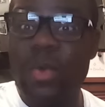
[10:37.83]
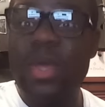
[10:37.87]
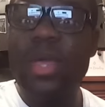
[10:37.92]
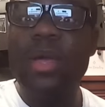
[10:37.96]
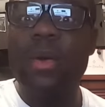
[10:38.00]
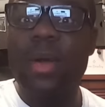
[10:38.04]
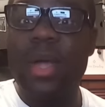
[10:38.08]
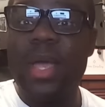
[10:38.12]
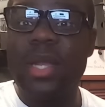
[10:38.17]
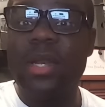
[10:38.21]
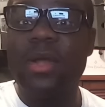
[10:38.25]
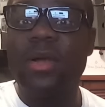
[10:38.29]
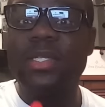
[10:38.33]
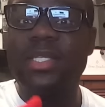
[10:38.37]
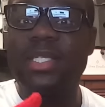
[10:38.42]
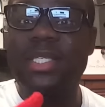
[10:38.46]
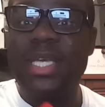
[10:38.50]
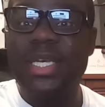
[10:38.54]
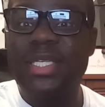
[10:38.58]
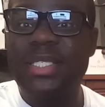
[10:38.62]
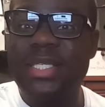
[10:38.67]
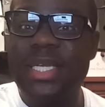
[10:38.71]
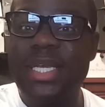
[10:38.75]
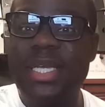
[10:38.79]
we are in our
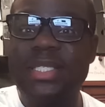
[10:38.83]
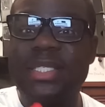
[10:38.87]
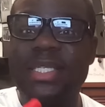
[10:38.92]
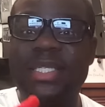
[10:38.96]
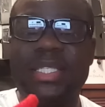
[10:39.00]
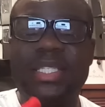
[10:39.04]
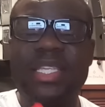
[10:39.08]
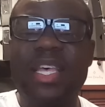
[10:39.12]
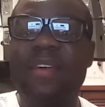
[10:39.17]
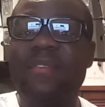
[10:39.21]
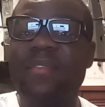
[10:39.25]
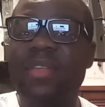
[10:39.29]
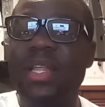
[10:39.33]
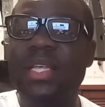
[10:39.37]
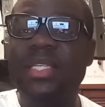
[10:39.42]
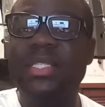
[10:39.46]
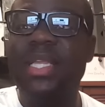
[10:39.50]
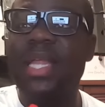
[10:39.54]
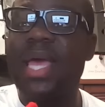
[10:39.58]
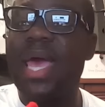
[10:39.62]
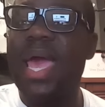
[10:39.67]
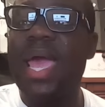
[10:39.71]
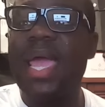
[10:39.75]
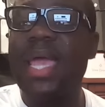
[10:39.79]
60s, 70s,
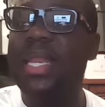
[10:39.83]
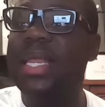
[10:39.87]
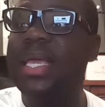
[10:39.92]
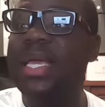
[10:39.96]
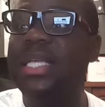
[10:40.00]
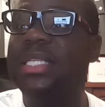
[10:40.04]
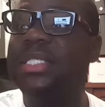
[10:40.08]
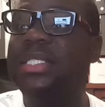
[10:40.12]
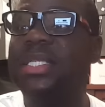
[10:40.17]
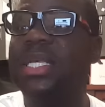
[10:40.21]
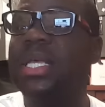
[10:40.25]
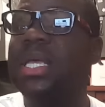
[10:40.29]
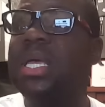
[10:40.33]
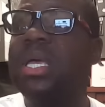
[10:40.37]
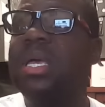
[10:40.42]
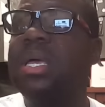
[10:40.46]
and 80s,